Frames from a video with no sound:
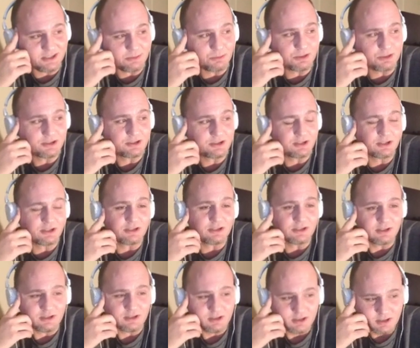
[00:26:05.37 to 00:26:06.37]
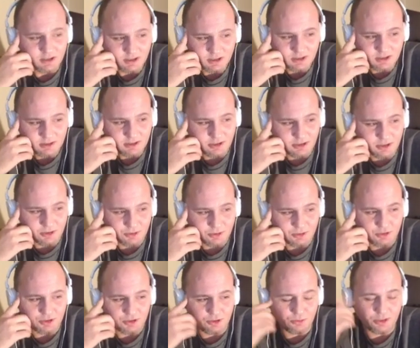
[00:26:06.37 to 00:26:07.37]
with
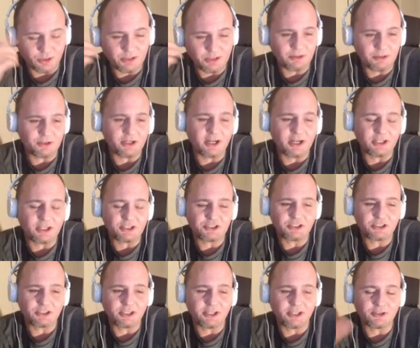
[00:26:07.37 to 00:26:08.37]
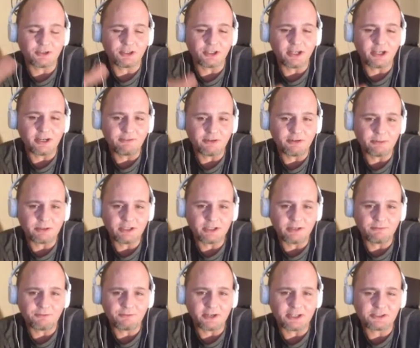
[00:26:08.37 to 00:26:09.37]
the Greek mythology. Later in life, I
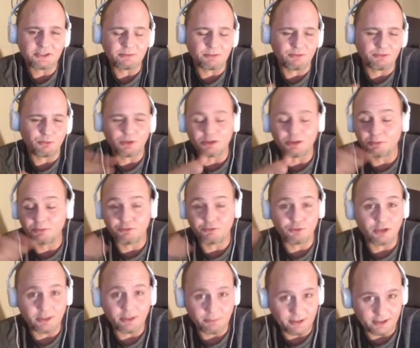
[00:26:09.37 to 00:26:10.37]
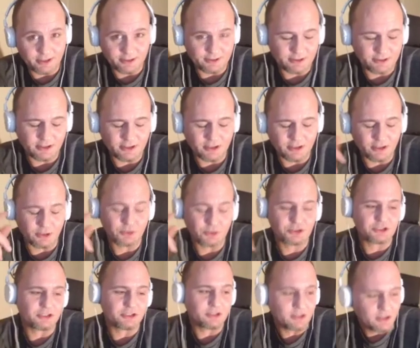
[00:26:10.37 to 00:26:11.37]
became fascinated. Well, before I met
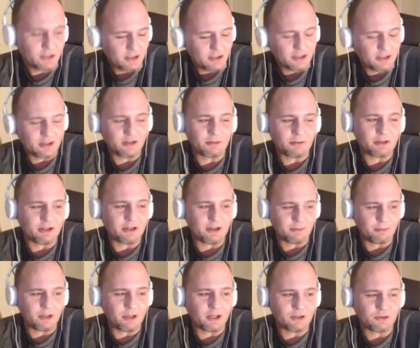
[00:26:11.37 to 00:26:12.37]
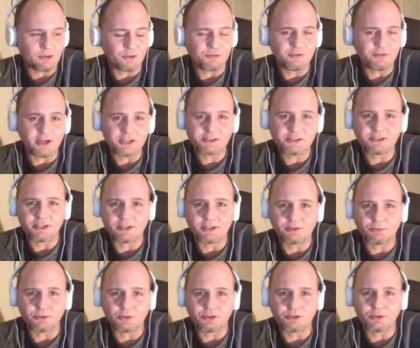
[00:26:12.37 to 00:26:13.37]
Ocean, I grew fascinated
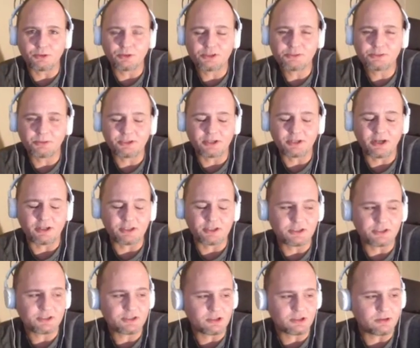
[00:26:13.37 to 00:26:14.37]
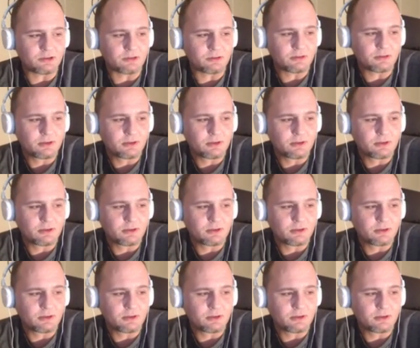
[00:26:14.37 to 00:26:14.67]
with Norse mythology. So,